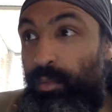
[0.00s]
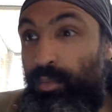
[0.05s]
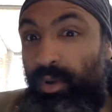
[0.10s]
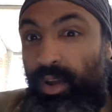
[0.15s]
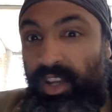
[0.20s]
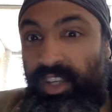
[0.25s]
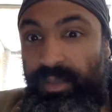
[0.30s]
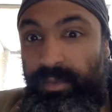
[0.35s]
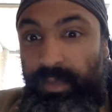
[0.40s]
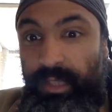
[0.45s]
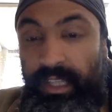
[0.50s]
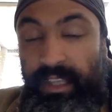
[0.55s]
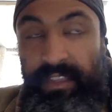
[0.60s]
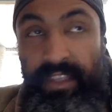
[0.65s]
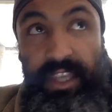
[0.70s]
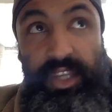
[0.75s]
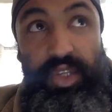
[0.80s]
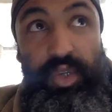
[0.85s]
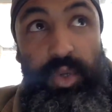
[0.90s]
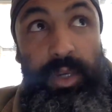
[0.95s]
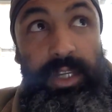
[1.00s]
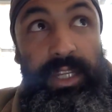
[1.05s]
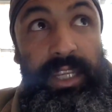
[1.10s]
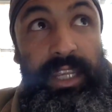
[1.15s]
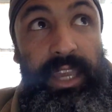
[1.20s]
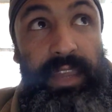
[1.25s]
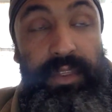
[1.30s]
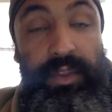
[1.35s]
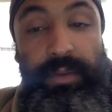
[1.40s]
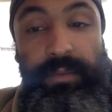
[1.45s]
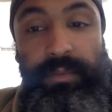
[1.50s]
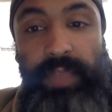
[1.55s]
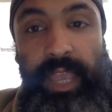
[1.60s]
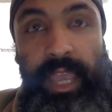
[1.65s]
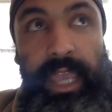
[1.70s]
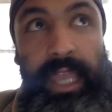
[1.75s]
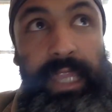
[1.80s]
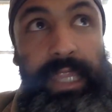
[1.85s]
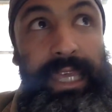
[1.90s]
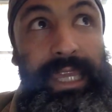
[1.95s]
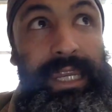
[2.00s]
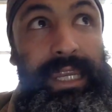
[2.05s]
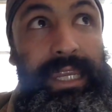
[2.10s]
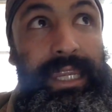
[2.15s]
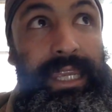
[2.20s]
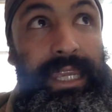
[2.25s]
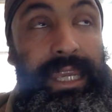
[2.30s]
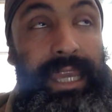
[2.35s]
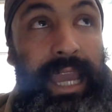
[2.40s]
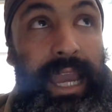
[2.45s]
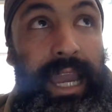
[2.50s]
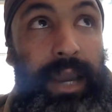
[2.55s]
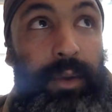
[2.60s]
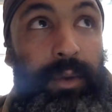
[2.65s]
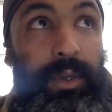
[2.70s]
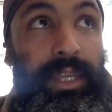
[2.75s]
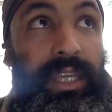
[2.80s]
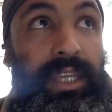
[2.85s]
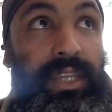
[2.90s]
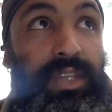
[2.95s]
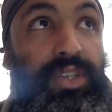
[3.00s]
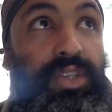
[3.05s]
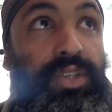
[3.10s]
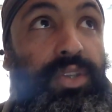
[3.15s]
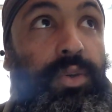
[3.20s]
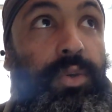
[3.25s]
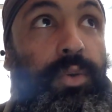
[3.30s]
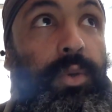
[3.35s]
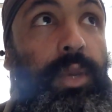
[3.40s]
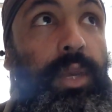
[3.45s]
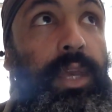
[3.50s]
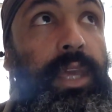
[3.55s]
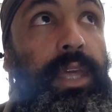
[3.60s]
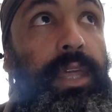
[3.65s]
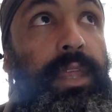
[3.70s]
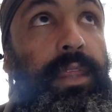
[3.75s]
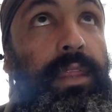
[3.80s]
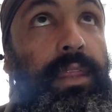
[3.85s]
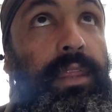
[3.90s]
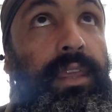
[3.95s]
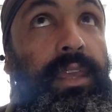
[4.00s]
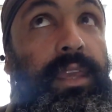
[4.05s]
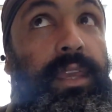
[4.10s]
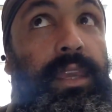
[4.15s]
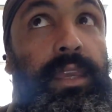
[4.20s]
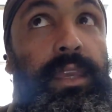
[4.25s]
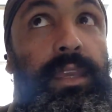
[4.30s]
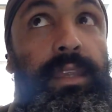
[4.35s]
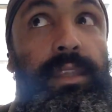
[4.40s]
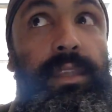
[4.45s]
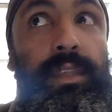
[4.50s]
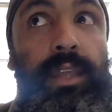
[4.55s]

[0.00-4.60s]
approximately, that join together and let out into the